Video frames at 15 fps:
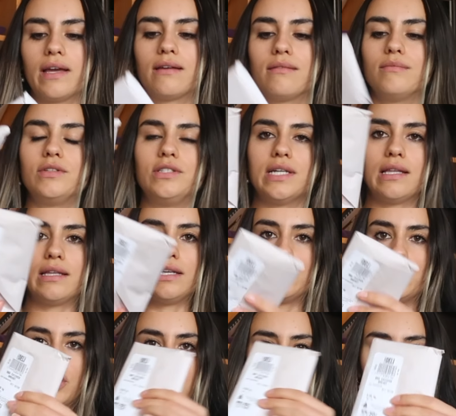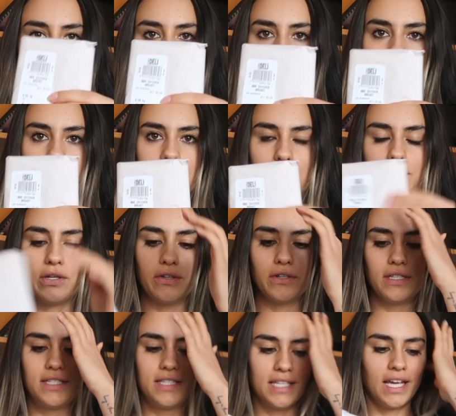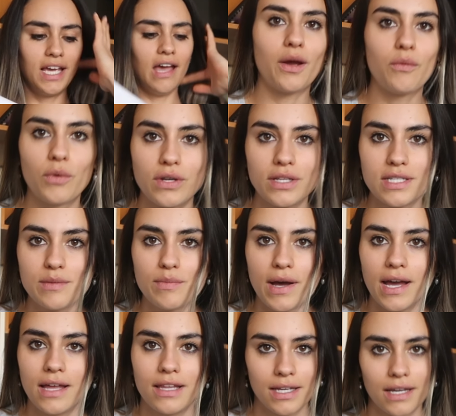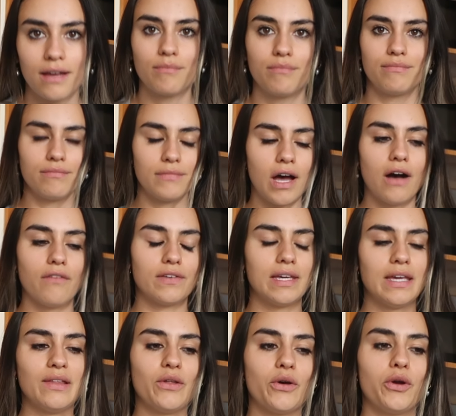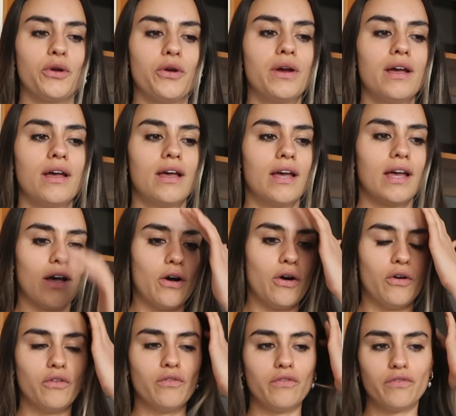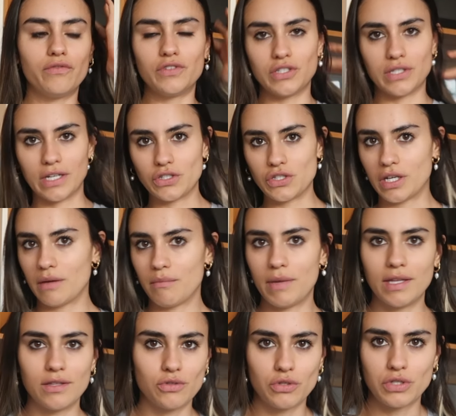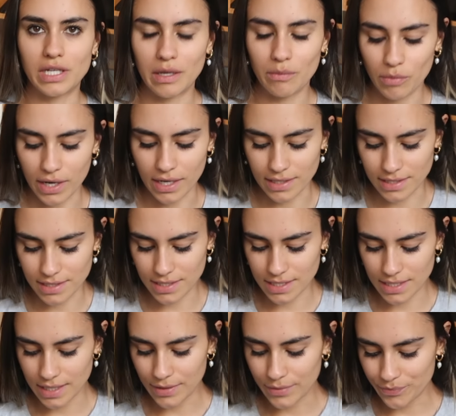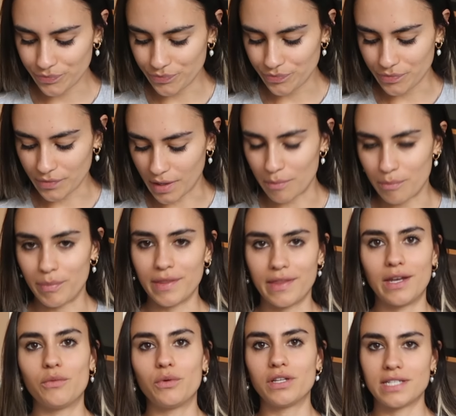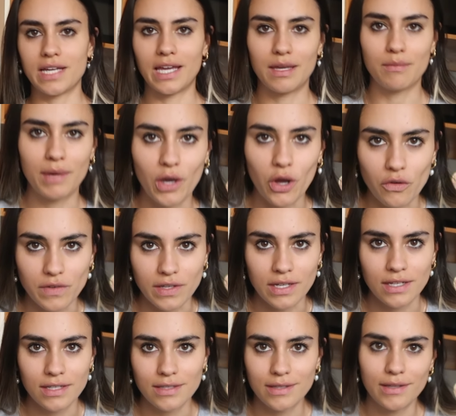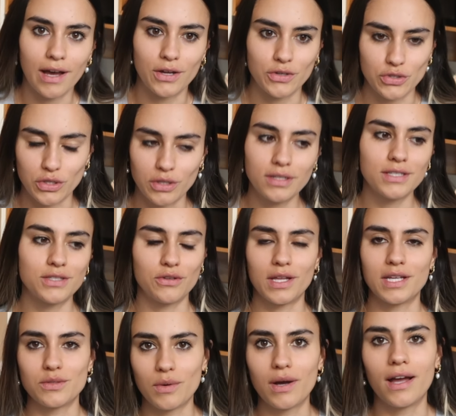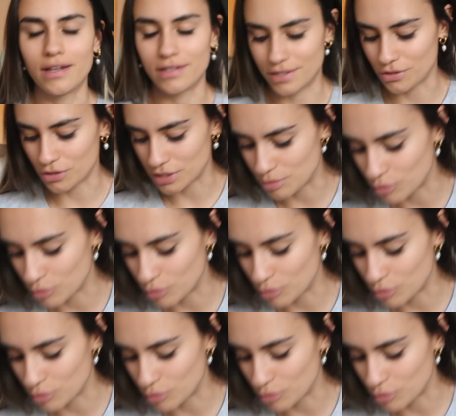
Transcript: like deli chicken breast because I wanted to buy like half a kilo of just like chicken mince or chicken breast, but then it would have taken me over $100, so that's why I just got a